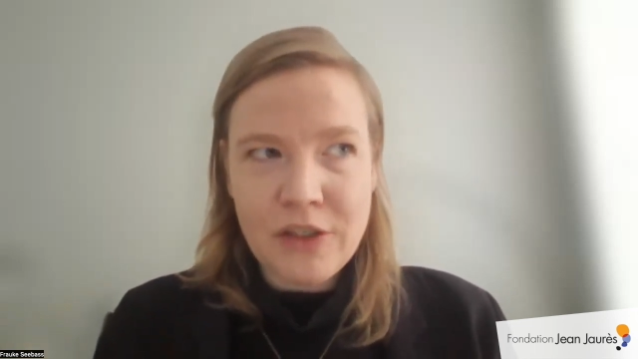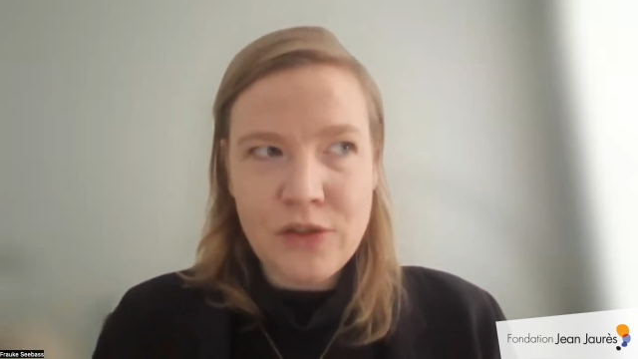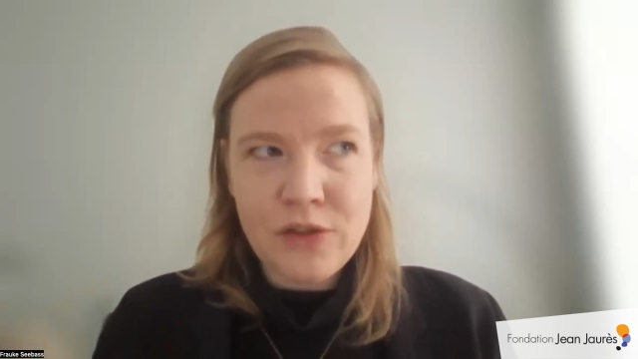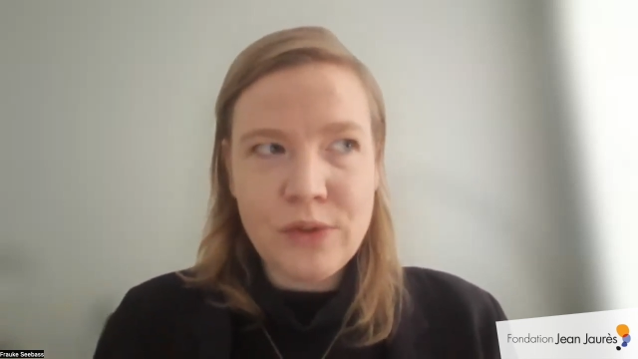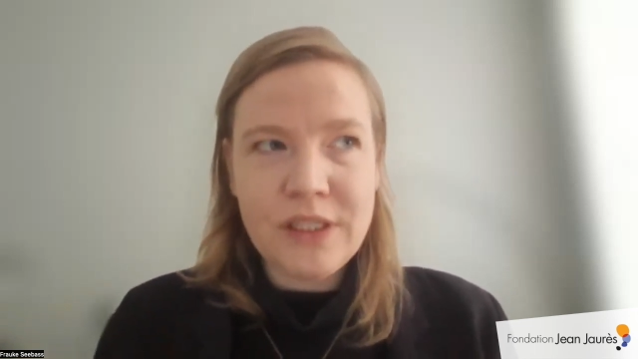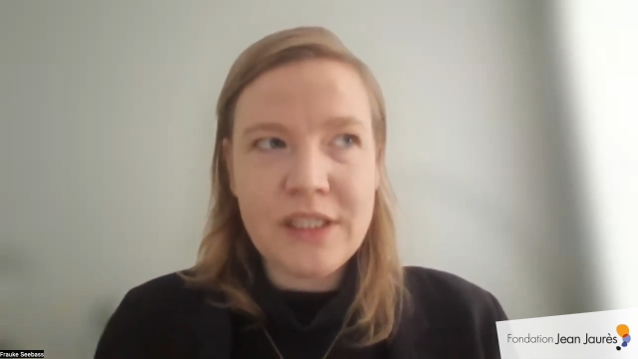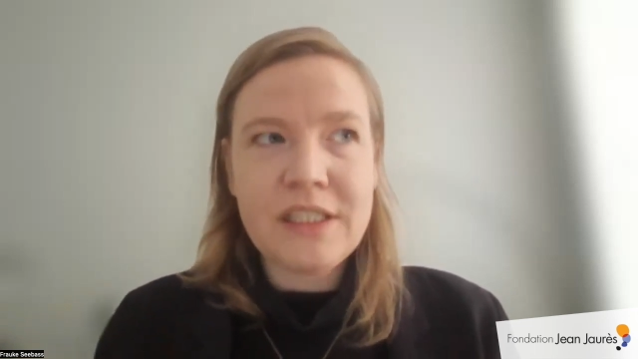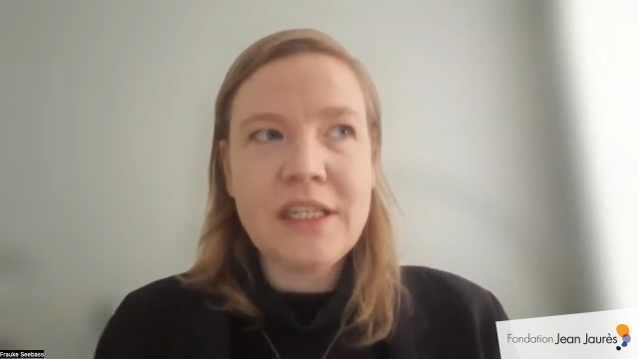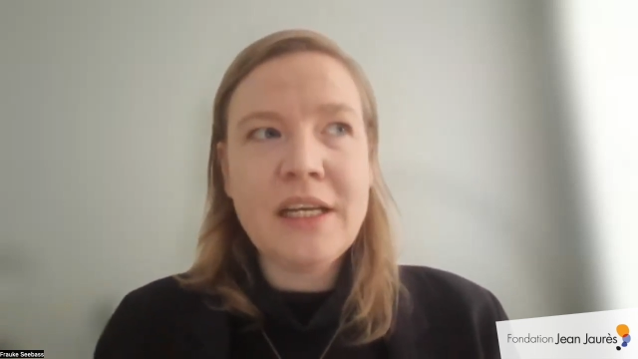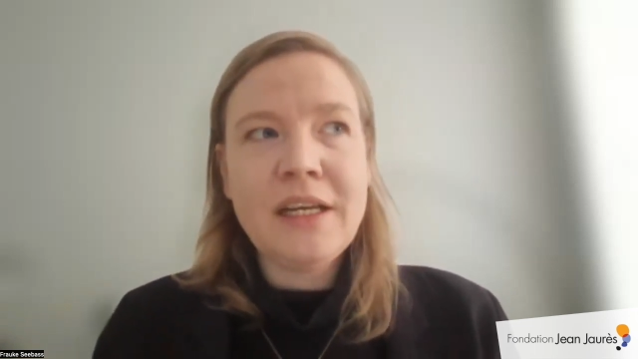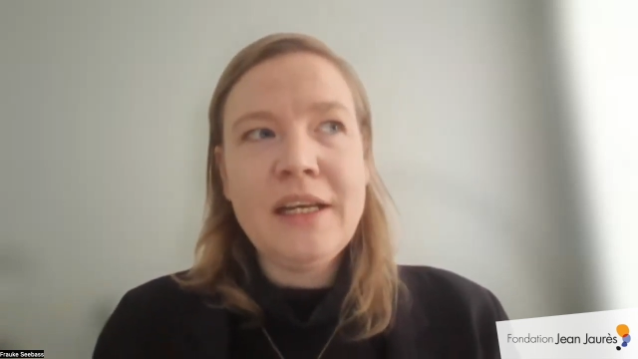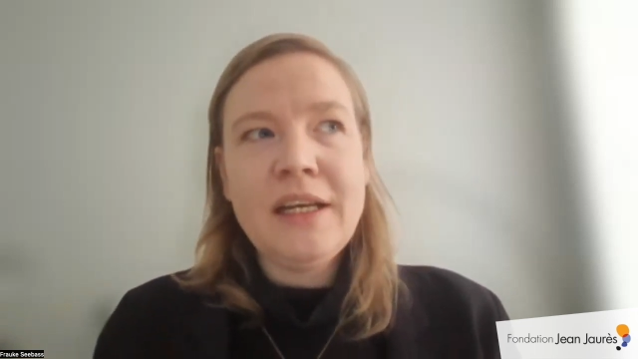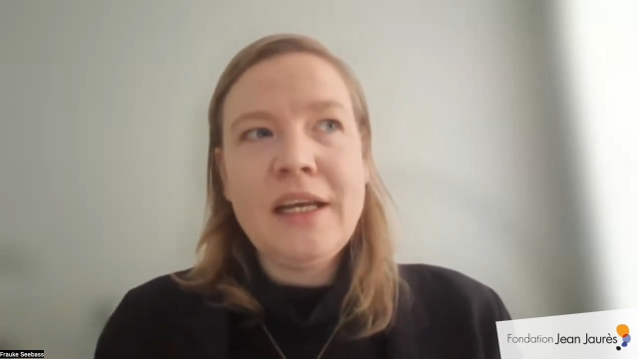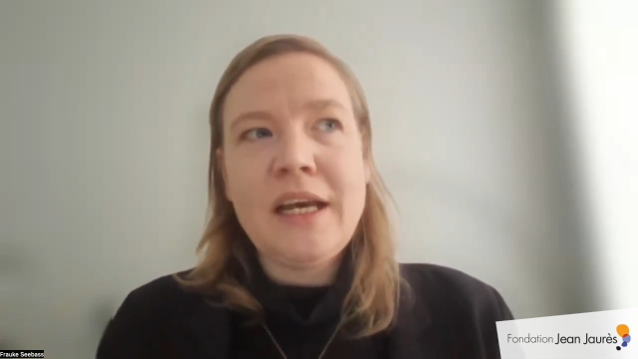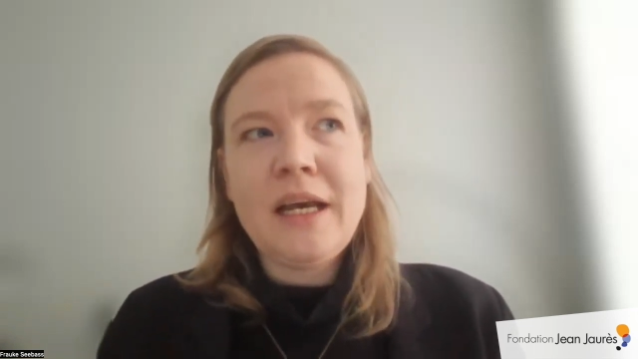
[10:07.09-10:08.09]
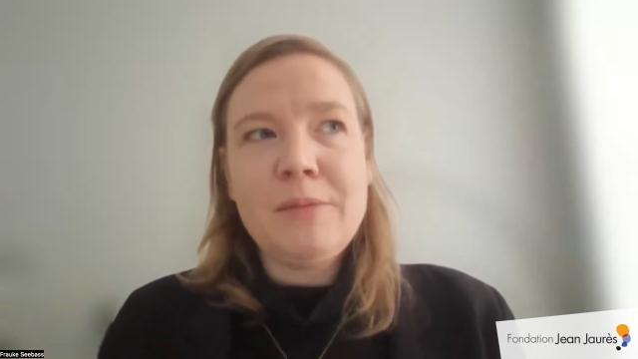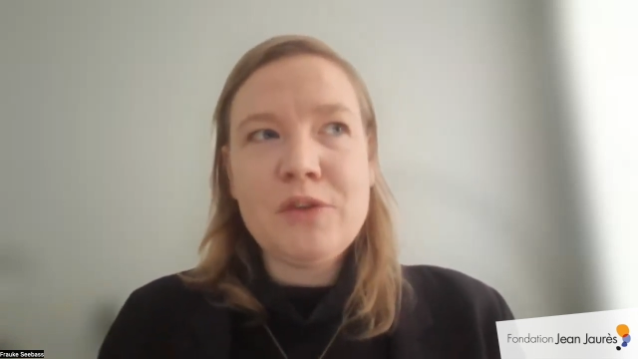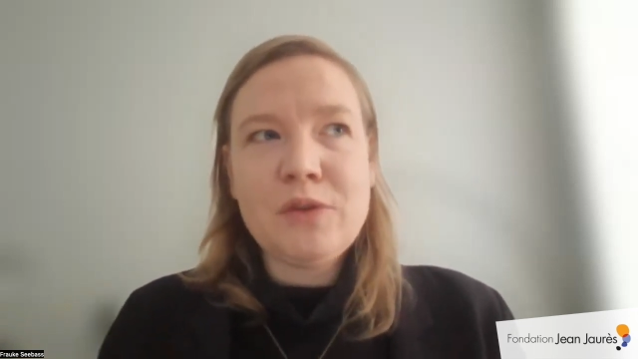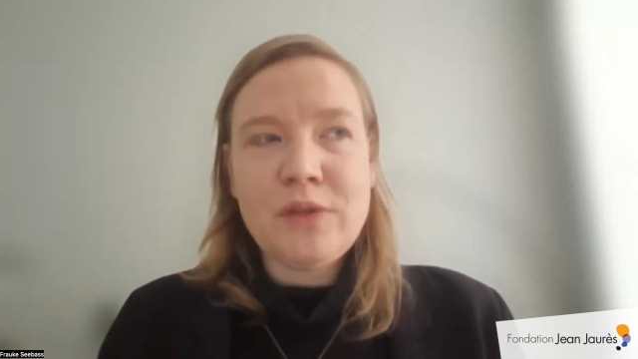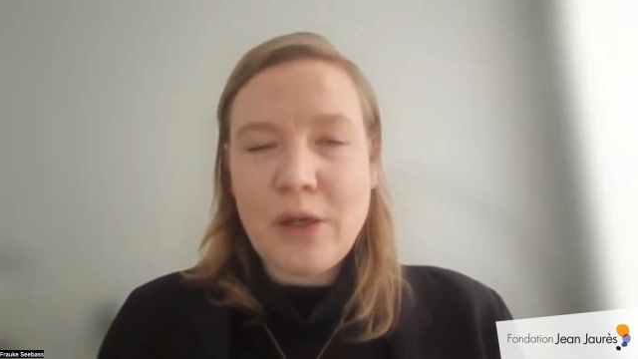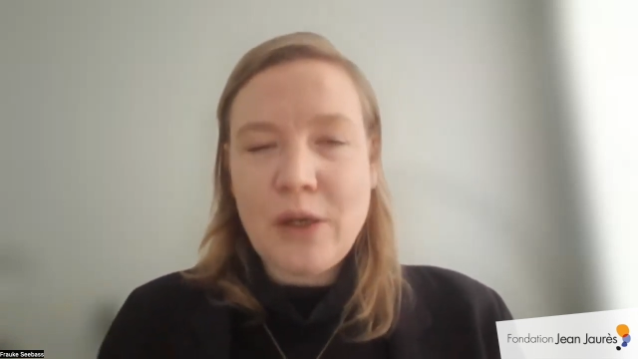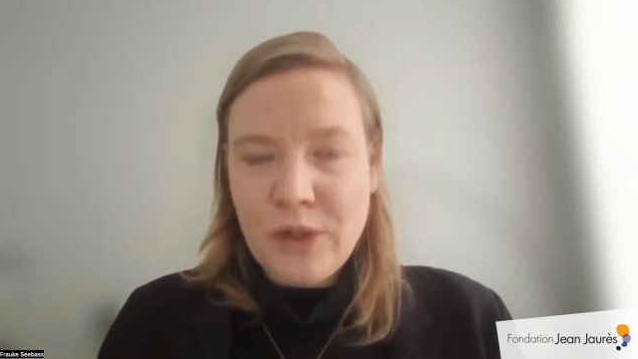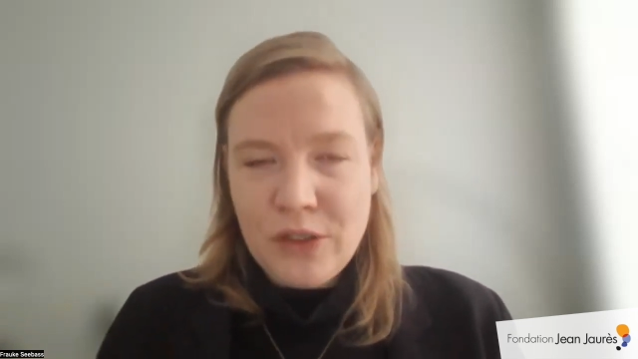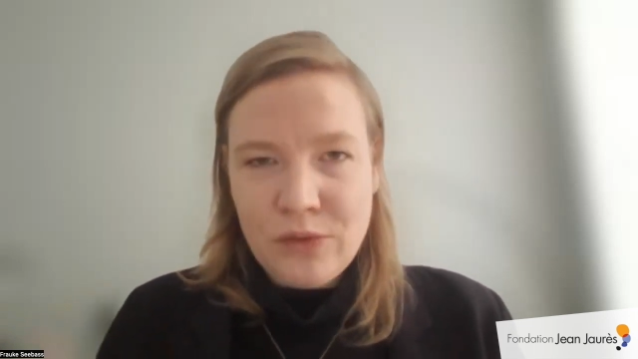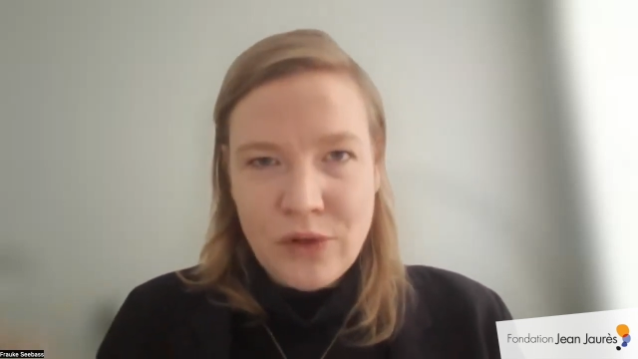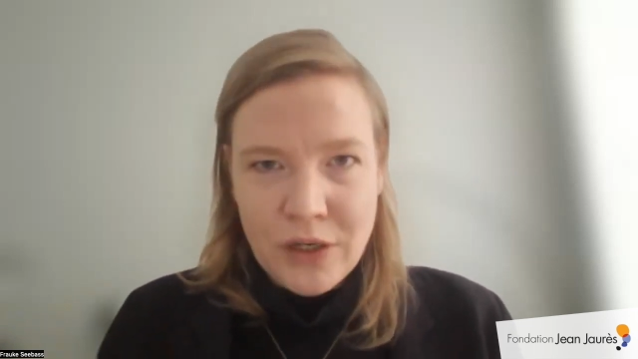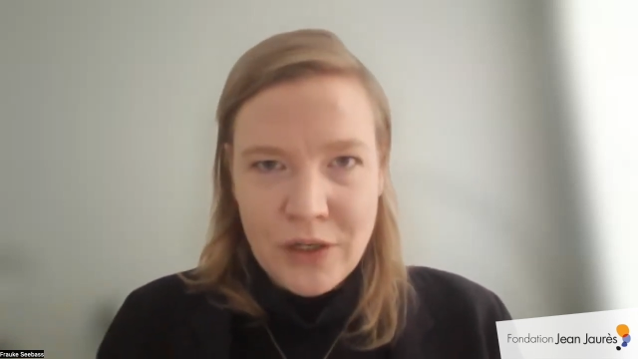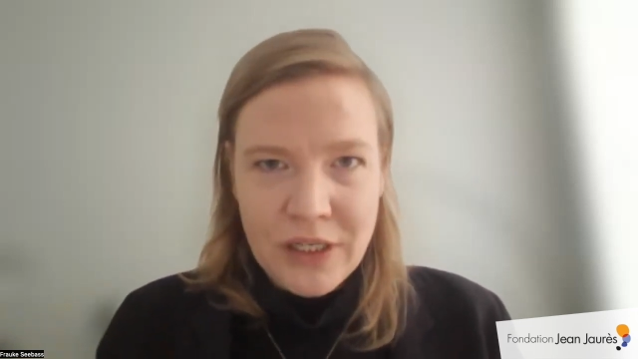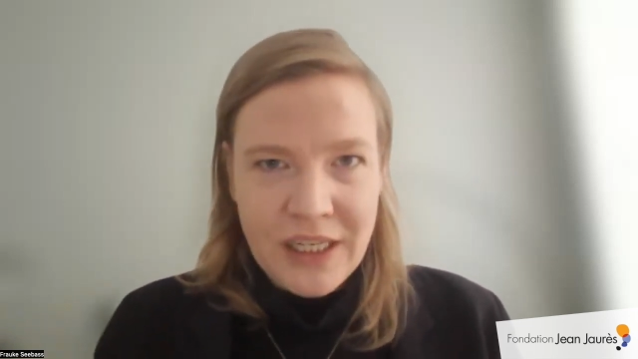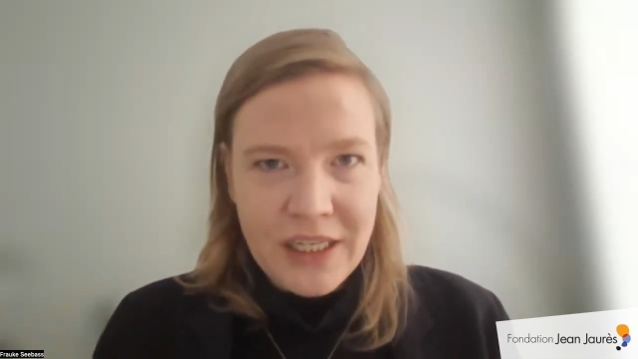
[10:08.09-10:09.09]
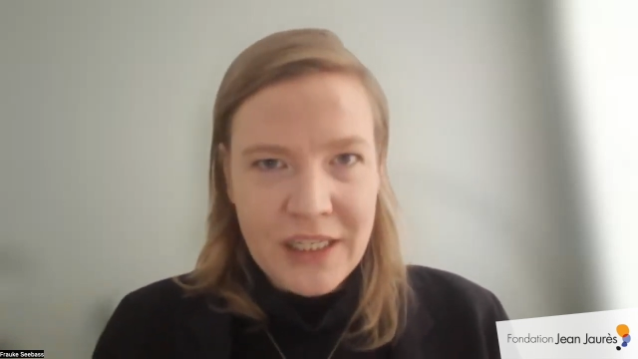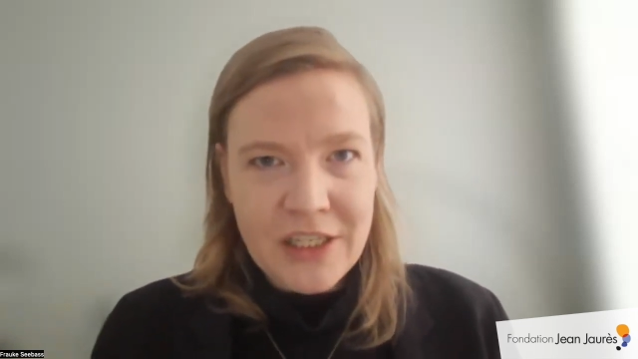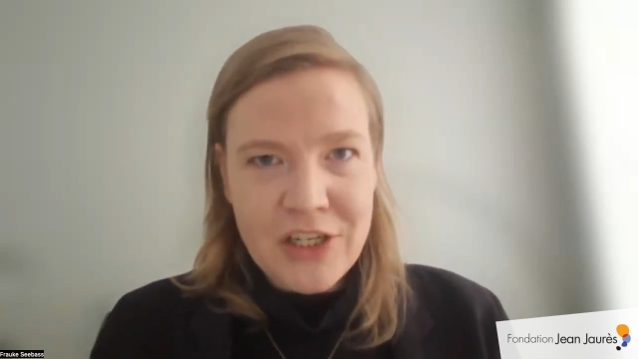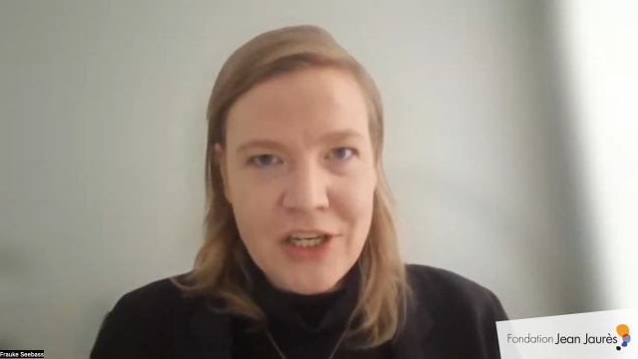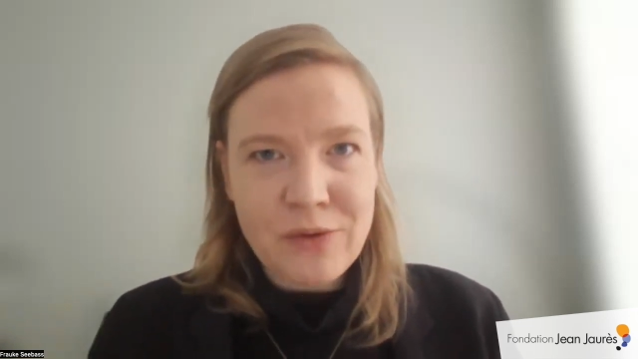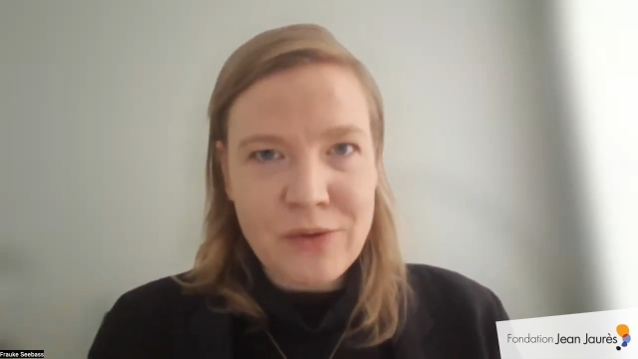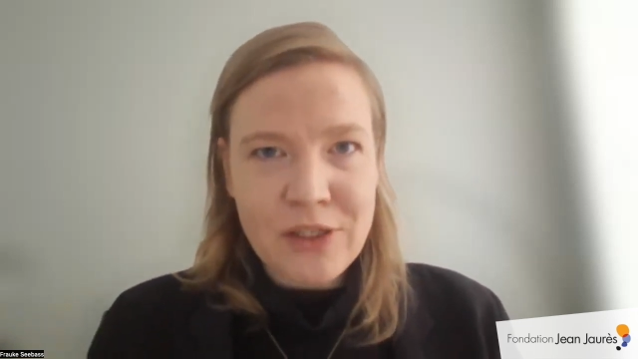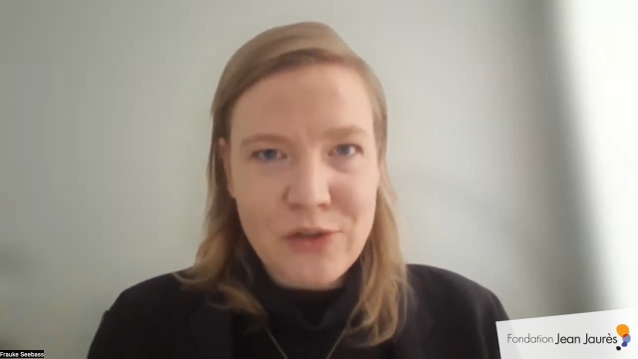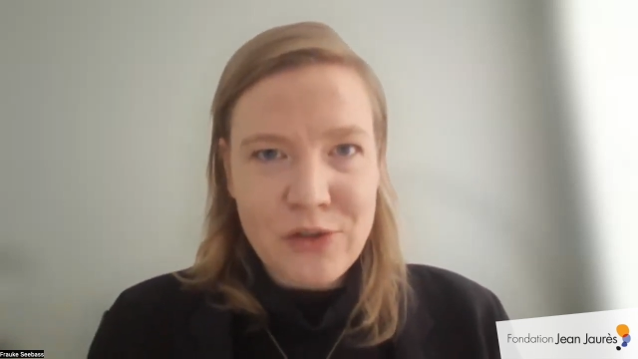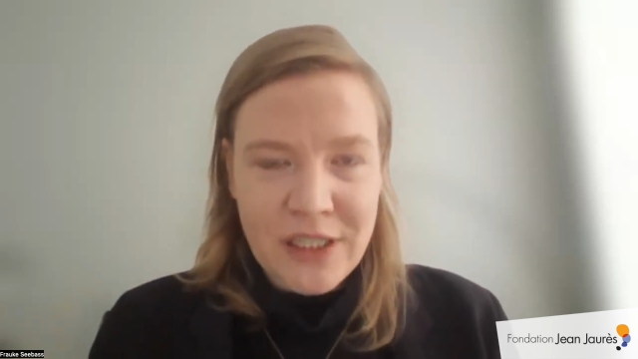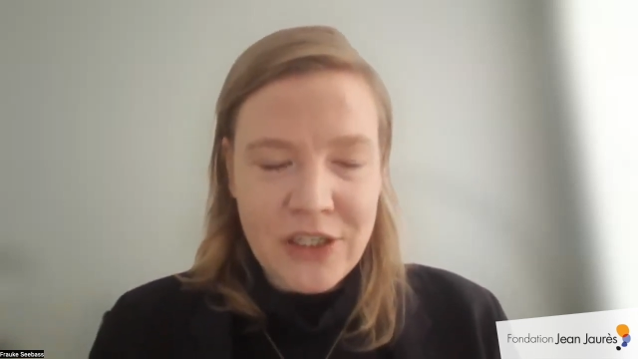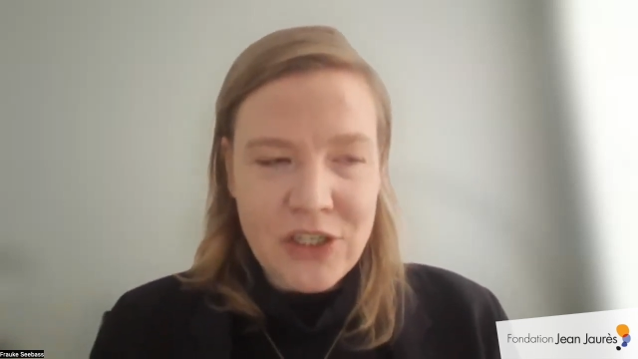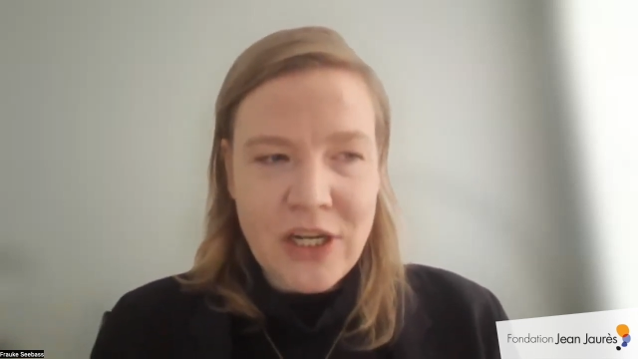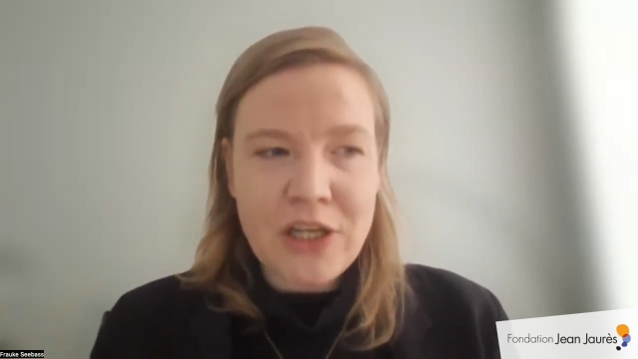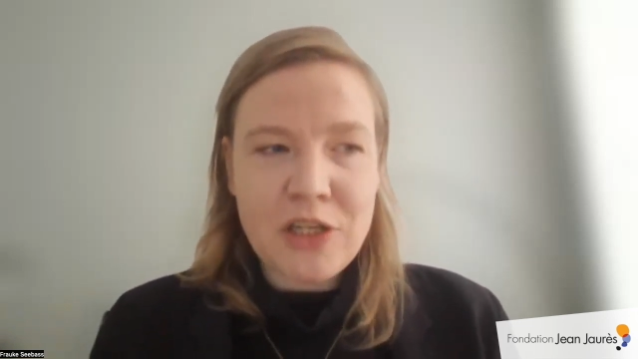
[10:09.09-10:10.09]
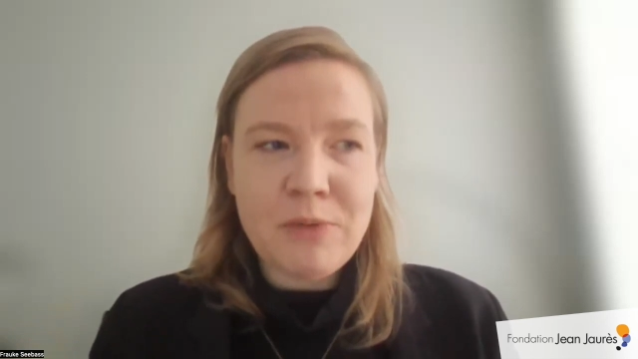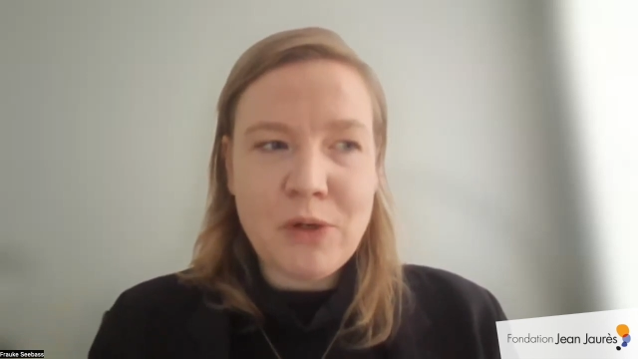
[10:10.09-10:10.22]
do it so that we do not need a general treaty change,